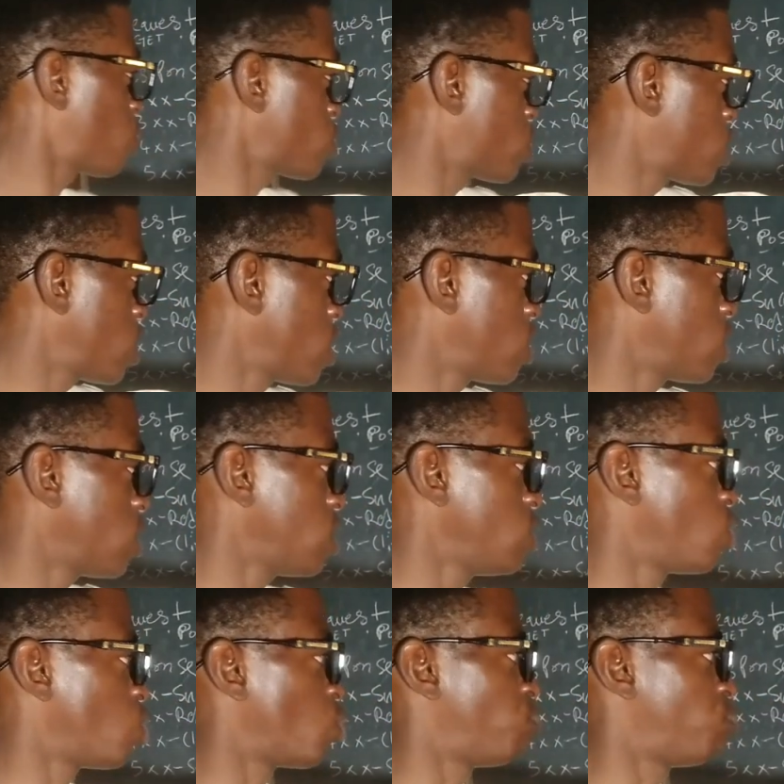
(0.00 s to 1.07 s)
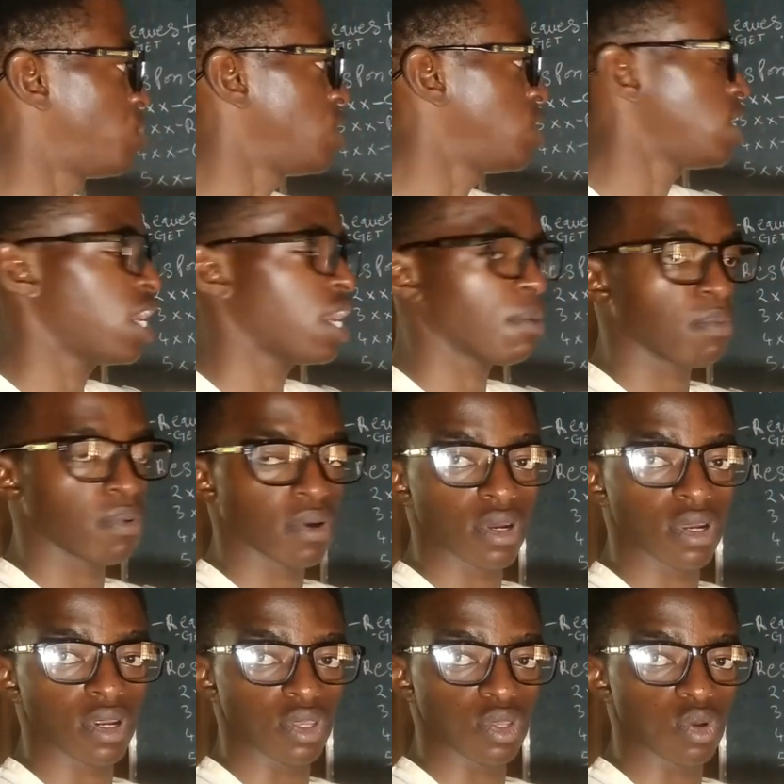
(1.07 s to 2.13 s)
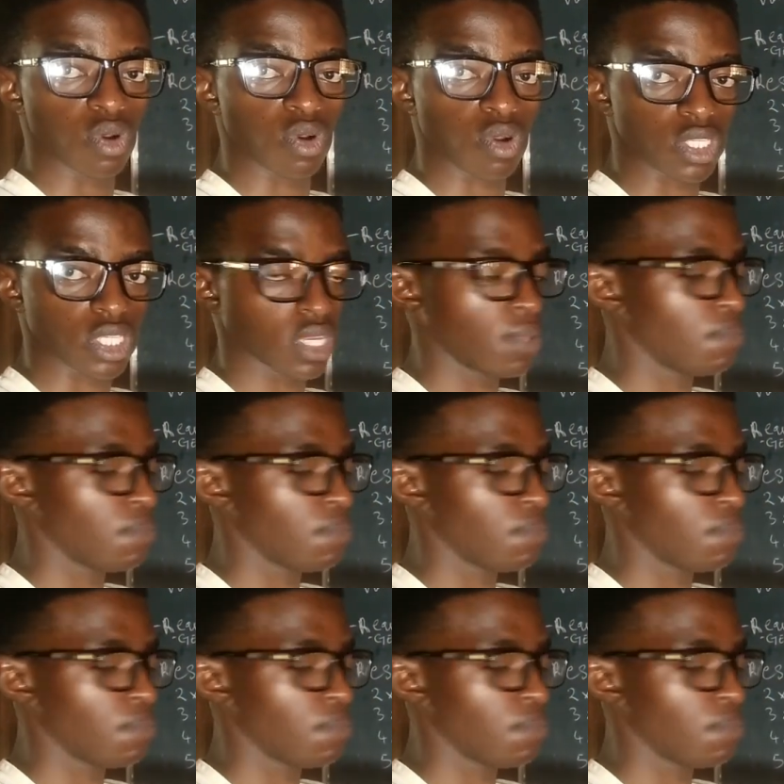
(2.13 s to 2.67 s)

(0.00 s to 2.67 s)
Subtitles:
put your PDF, your note,